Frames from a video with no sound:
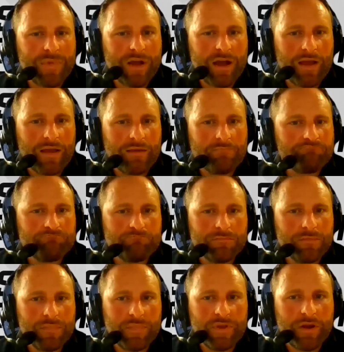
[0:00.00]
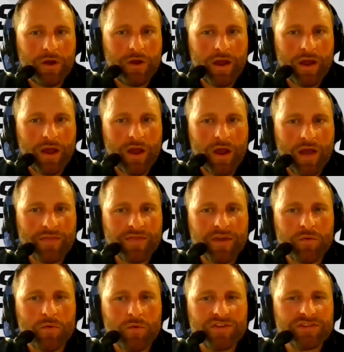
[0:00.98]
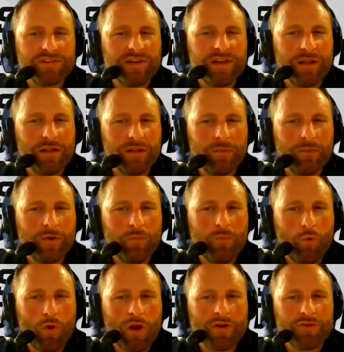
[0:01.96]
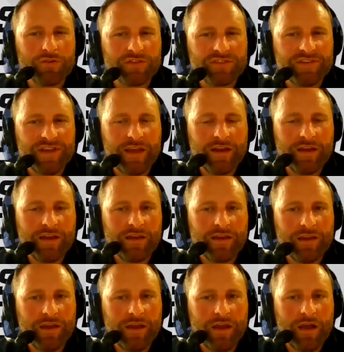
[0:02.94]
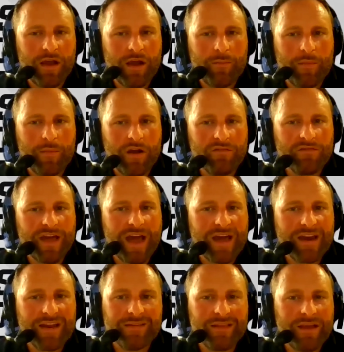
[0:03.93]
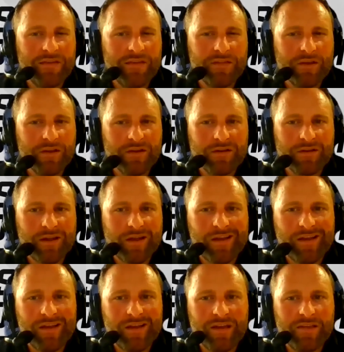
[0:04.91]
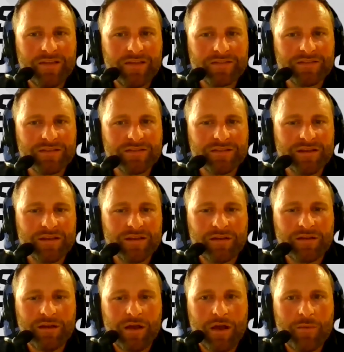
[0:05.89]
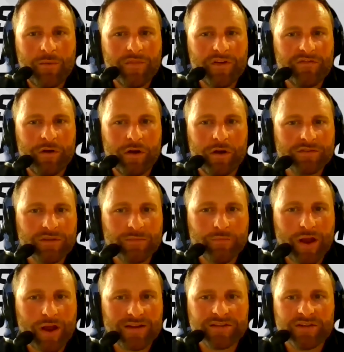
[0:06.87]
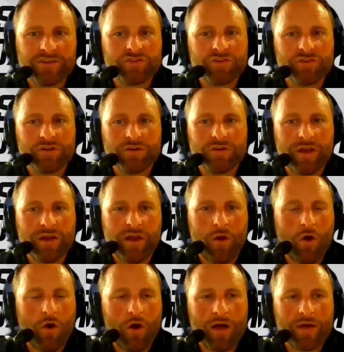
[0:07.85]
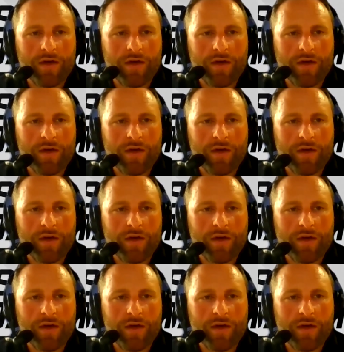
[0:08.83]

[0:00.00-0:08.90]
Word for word: I, you know, I, I, think we just need a little bit more understanding um, of that. And and there, and this isn't um, the fault of the practitioner at all.